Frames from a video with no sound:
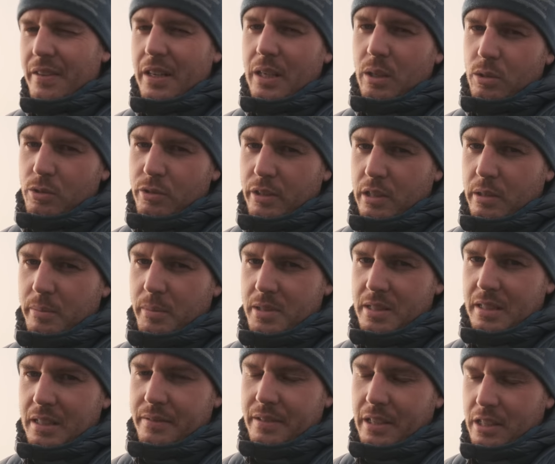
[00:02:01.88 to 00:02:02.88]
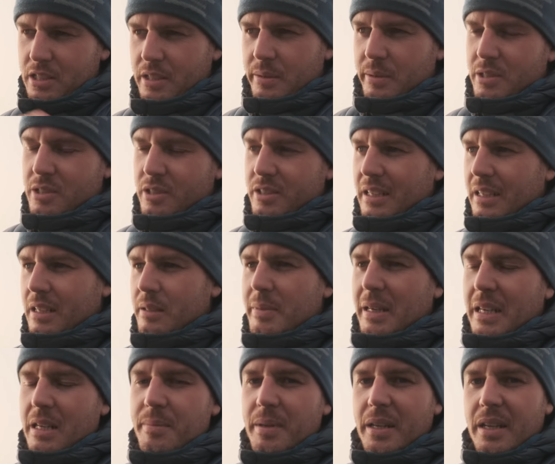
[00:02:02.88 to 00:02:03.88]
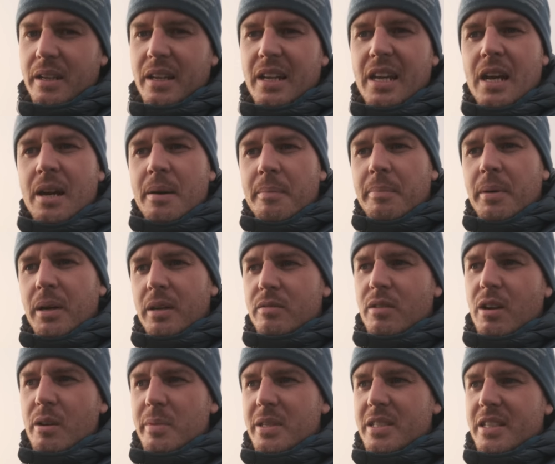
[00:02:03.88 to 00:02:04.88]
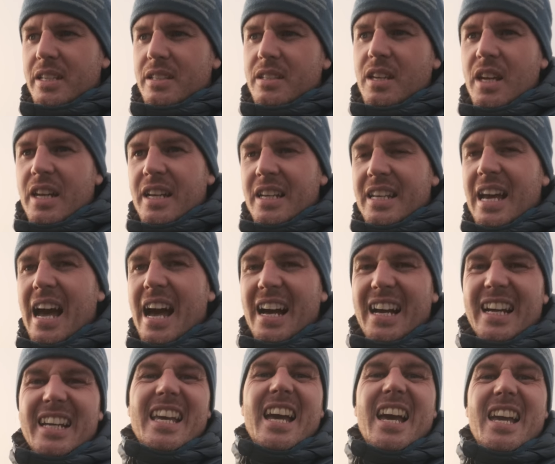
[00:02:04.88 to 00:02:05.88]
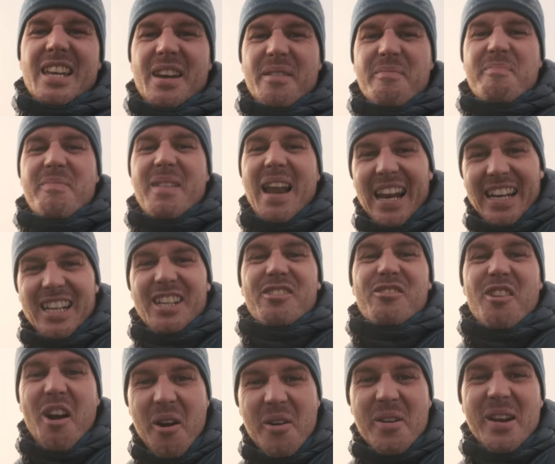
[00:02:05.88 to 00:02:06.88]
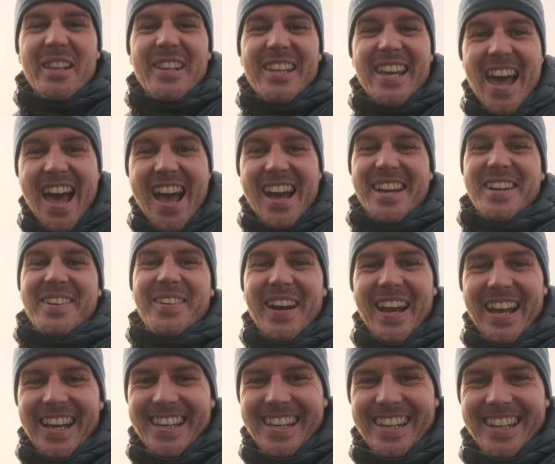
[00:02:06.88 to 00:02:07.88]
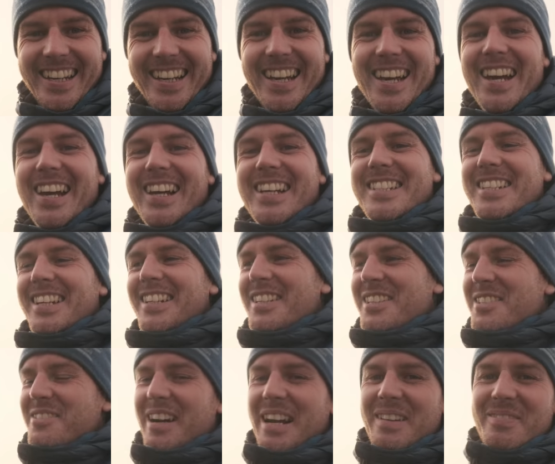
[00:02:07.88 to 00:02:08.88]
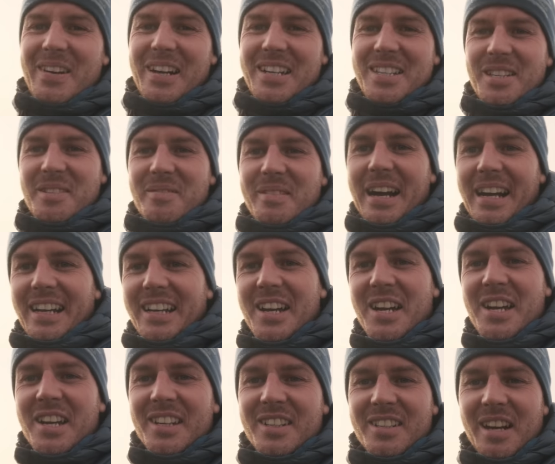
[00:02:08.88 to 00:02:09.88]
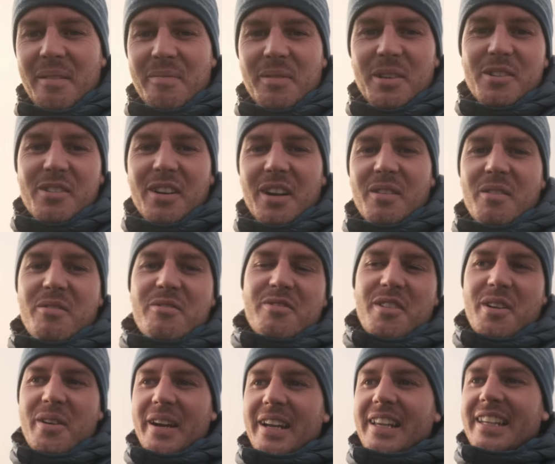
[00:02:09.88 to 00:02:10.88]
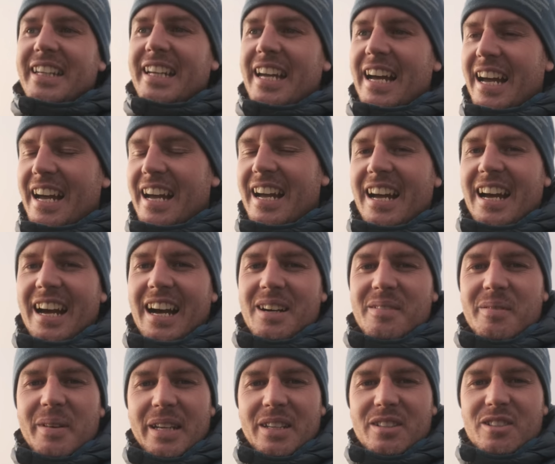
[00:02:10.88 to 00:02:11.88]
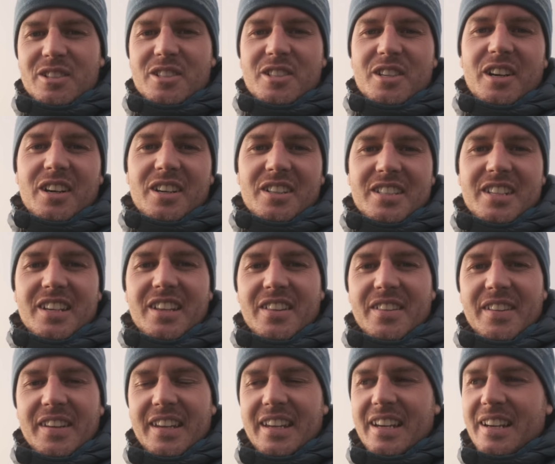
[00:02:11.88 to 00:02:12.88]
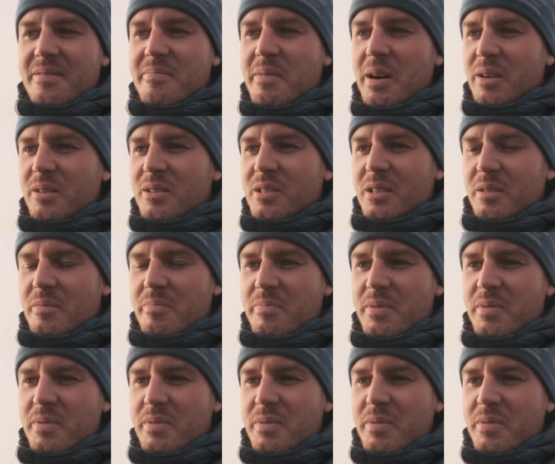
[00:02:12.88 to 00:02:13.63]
a little trick up my sleeve, actually, which I'll tell you about in a minute. But Roman says, get your bloody drone in the air quick. So I just ran back to the bag, grabbed the drone, threw it in the air, and we just got the most